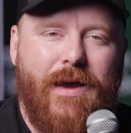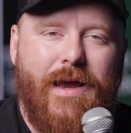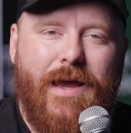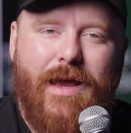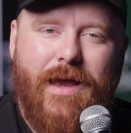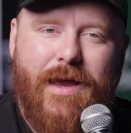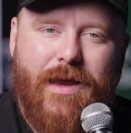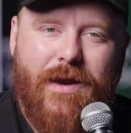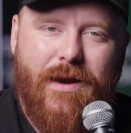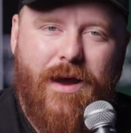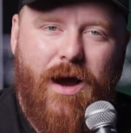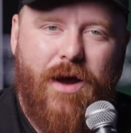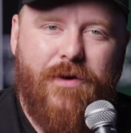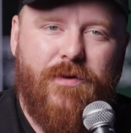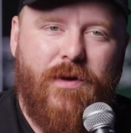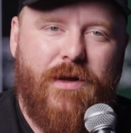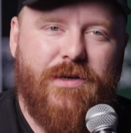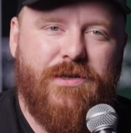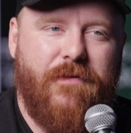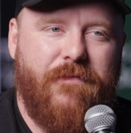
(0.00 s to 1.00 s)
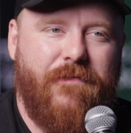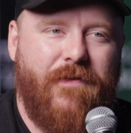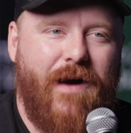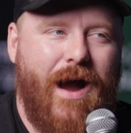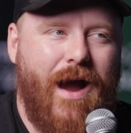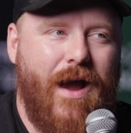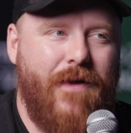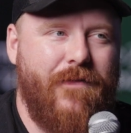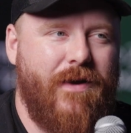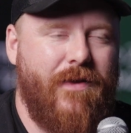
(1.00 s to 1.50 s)
in Unreal Engine
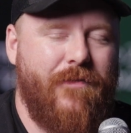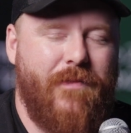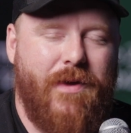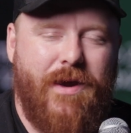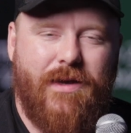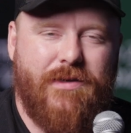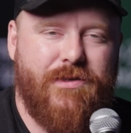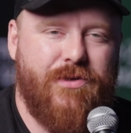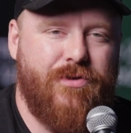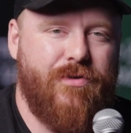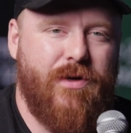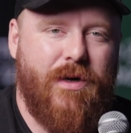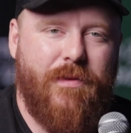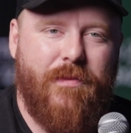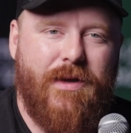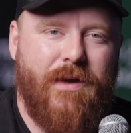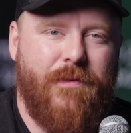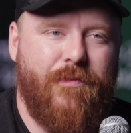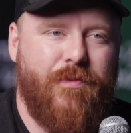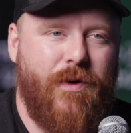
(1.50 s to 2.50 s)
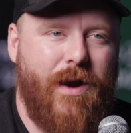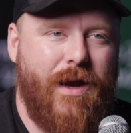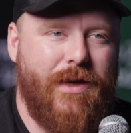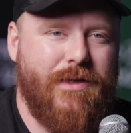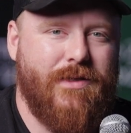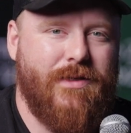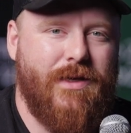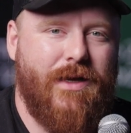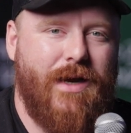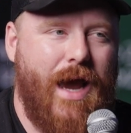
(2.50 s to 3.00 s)
5 and have been extremely
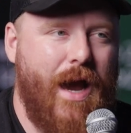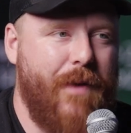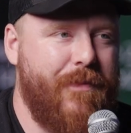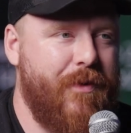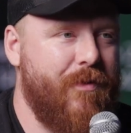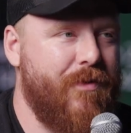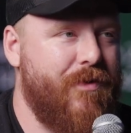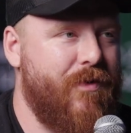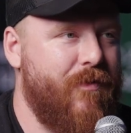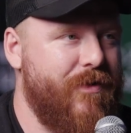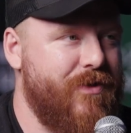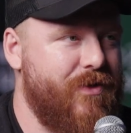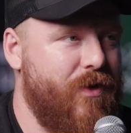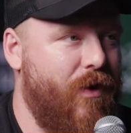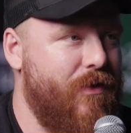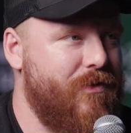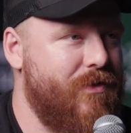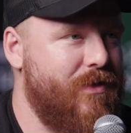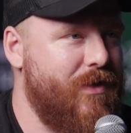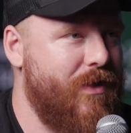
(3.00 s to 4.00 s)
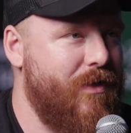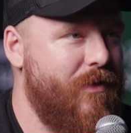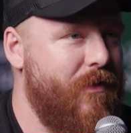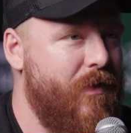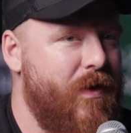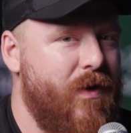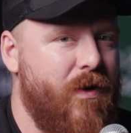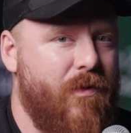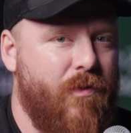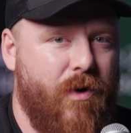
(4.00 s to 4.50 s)
impressed and happy with the results. And
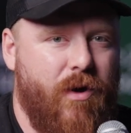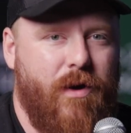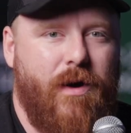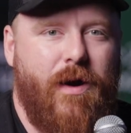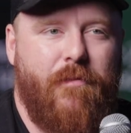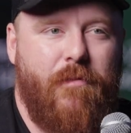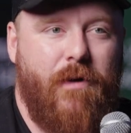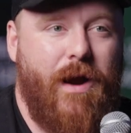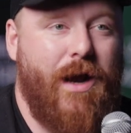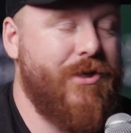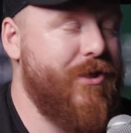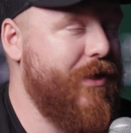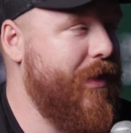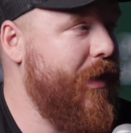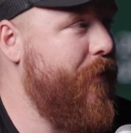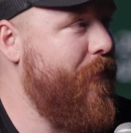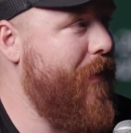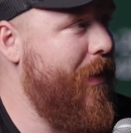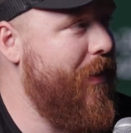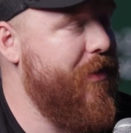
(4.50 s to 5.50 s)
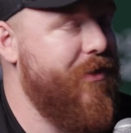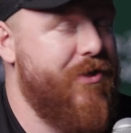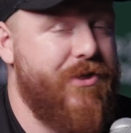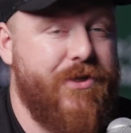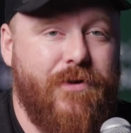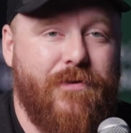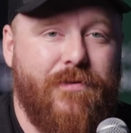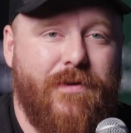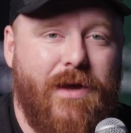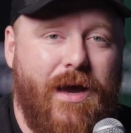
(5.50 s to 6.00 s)
we're actually getting ready to
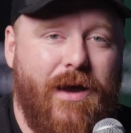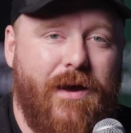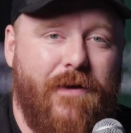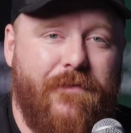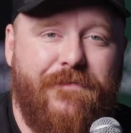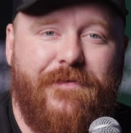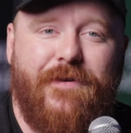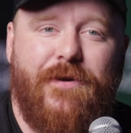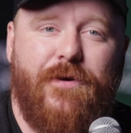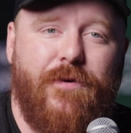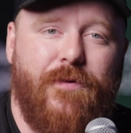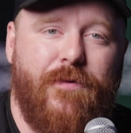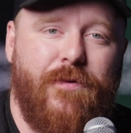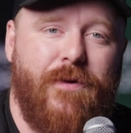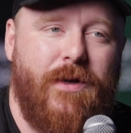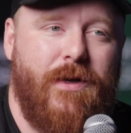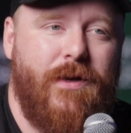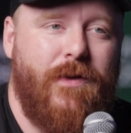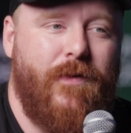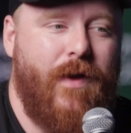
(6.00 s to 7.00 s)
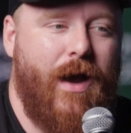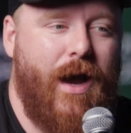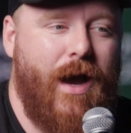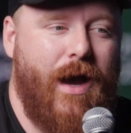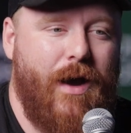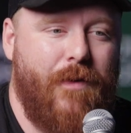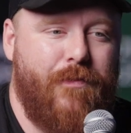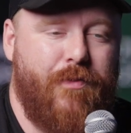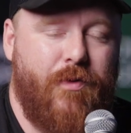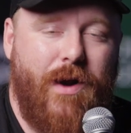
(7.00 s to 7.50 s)
shoot a few
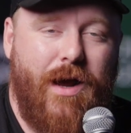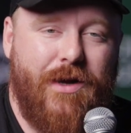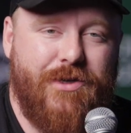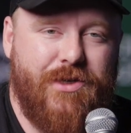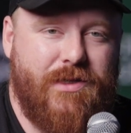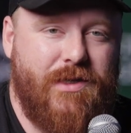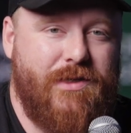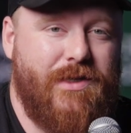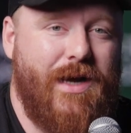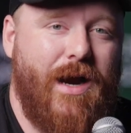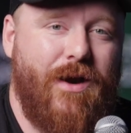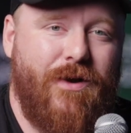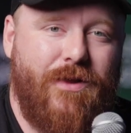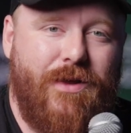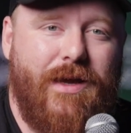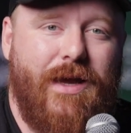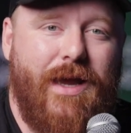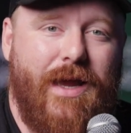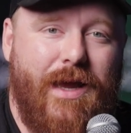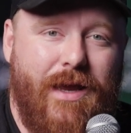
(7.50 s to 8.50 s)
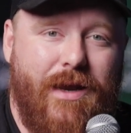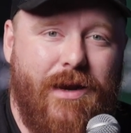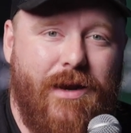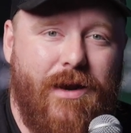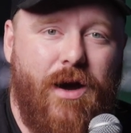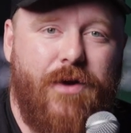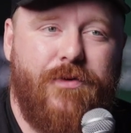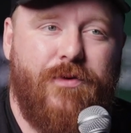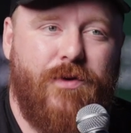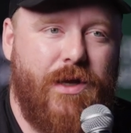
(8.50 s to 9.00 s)
projects entirely in
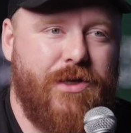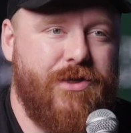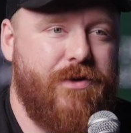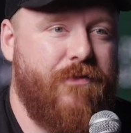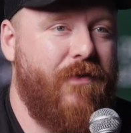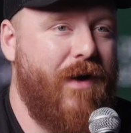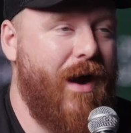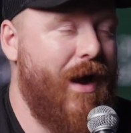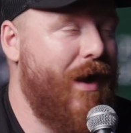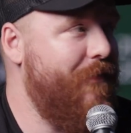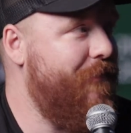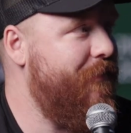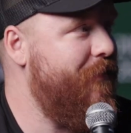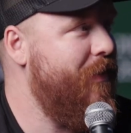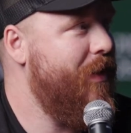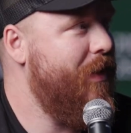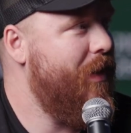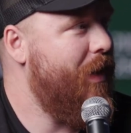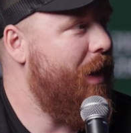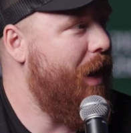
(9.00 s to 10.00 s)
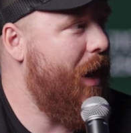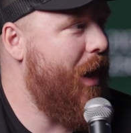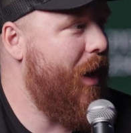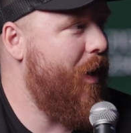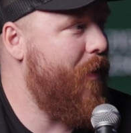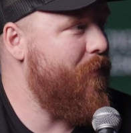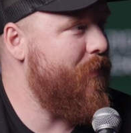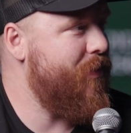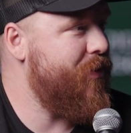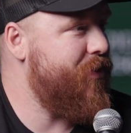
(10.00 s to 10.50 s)
Unreal Engine 5.
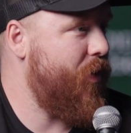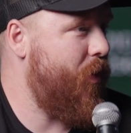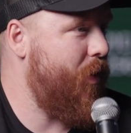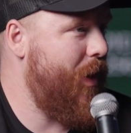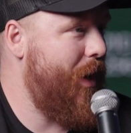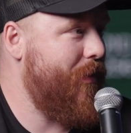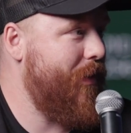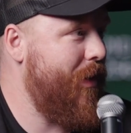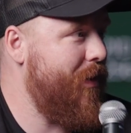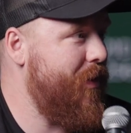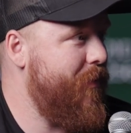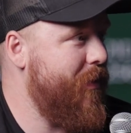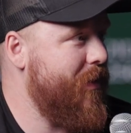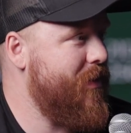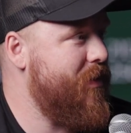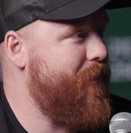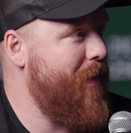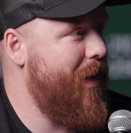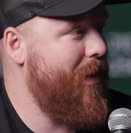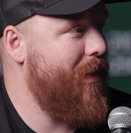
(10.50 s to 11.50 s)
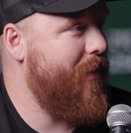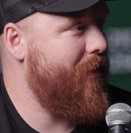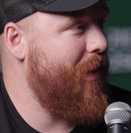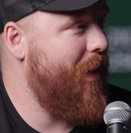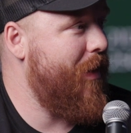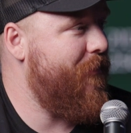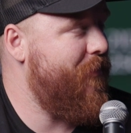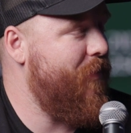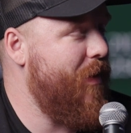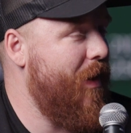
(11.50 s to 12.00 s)
Joel, I'll let you expand on
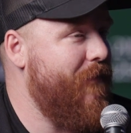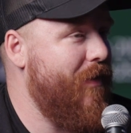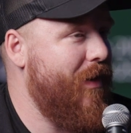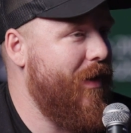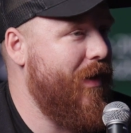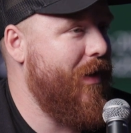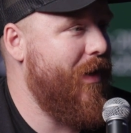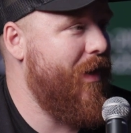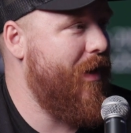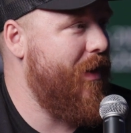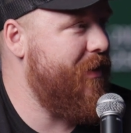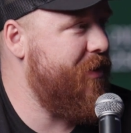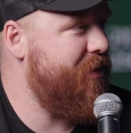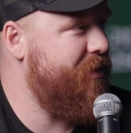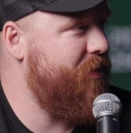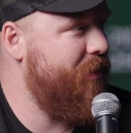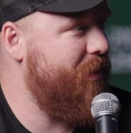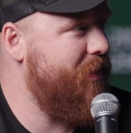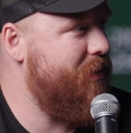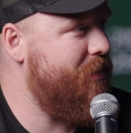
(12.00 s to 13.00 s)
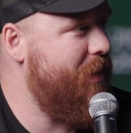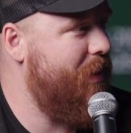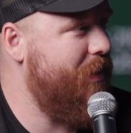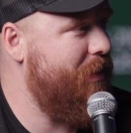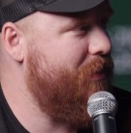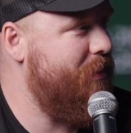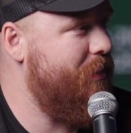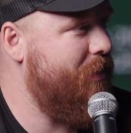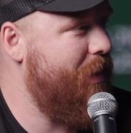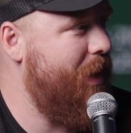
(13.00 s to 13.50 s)
that if you have any additional insight
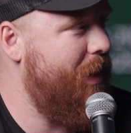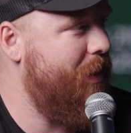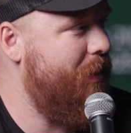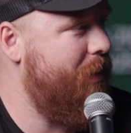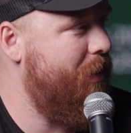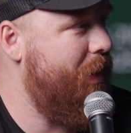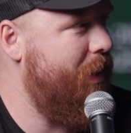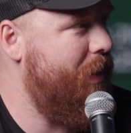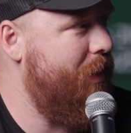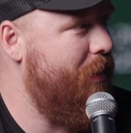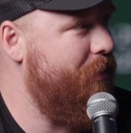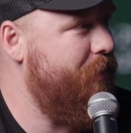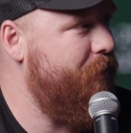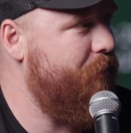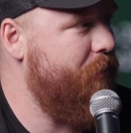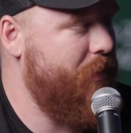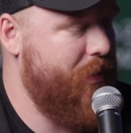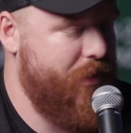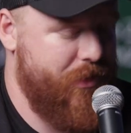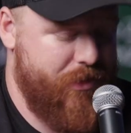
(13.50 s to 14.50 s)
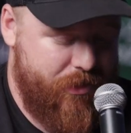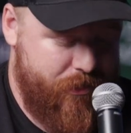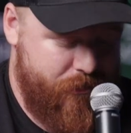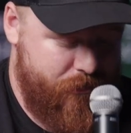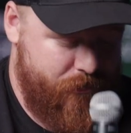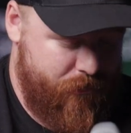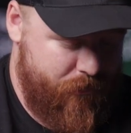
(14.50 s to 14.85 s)
into that new release.